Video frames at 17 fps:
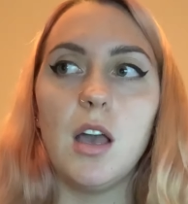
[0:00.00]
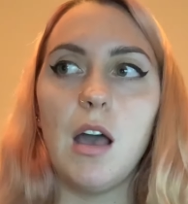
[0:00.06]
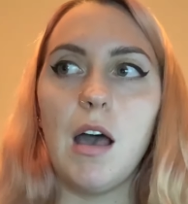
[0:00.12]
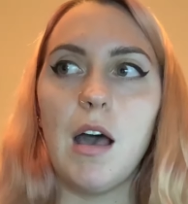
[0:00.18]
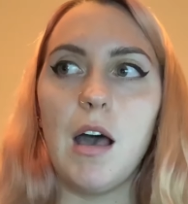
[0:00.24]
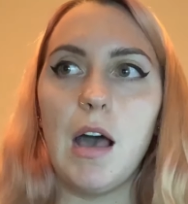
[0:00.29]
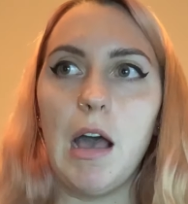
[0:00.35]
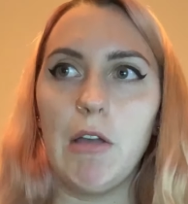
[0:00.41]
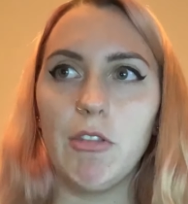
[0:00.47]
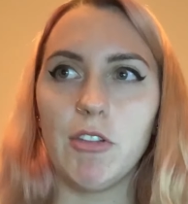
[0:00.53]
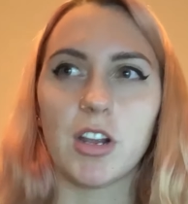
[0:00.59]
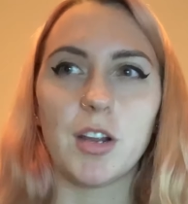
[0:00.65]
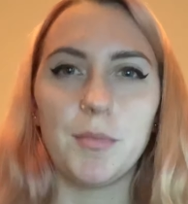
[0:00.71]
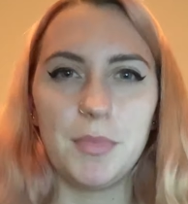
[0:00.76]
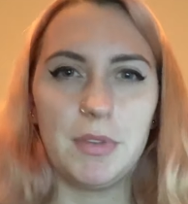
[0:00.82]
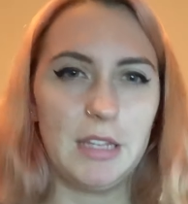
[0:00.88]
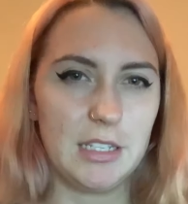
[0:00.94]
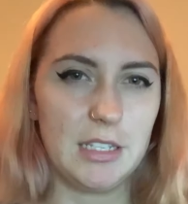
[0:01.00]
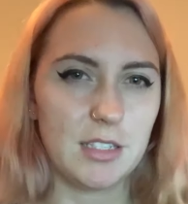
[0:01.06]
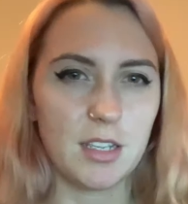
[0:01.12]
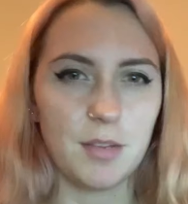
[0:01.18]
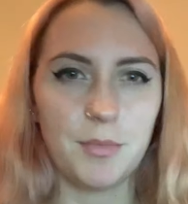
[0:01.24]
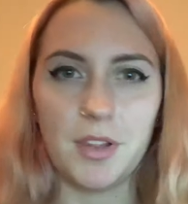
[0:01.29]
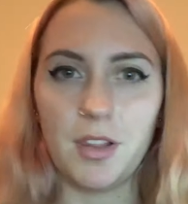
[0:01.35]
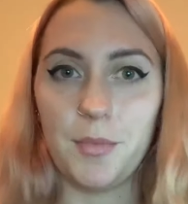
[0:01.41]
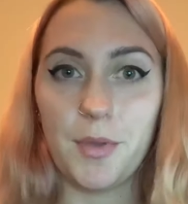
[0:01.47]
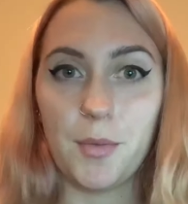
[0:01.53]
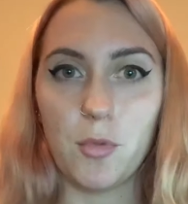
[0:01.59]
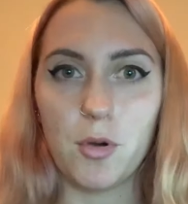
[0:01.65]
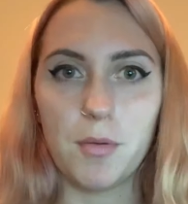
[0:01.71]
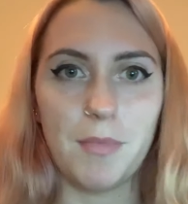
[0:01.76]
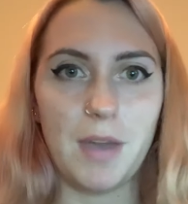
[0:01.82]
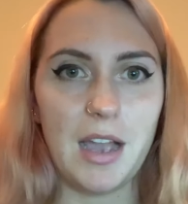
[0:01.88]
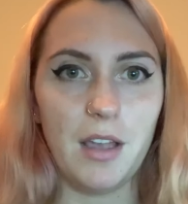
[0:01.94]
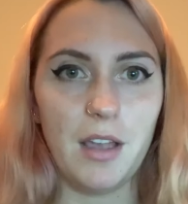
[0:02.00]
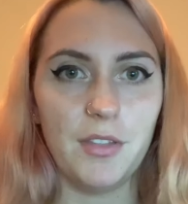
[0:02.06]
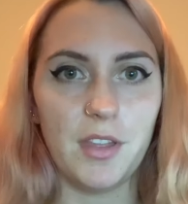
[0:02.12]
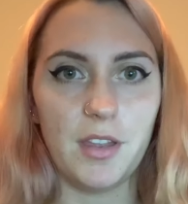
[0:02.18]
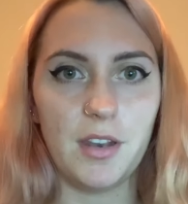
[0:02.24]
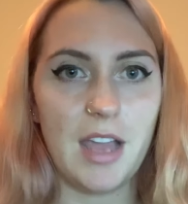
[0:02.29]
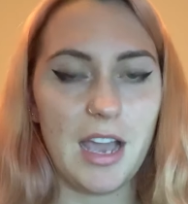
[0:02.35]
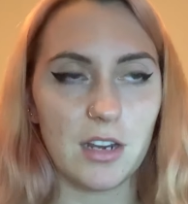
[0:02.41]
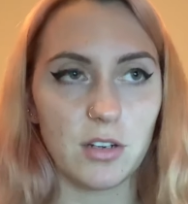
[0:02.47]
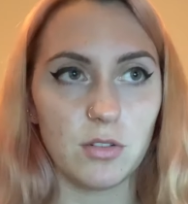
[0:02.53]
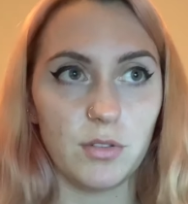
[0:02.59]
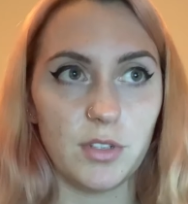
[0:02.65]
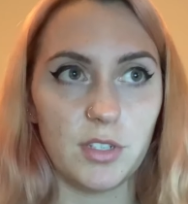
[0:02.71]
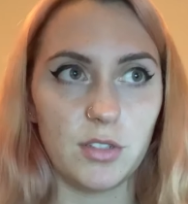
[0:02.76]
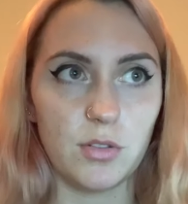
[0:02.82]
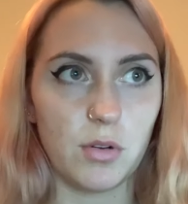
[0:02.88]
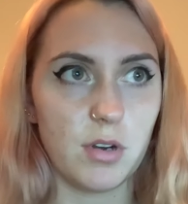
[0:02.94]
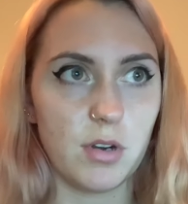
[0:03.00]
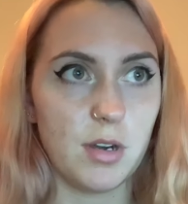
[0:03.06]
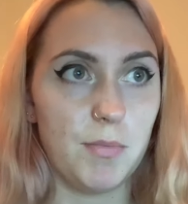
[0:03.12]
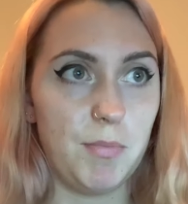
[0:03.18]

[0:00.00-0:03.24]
That's gonna be a little bit more mild than actual disorder,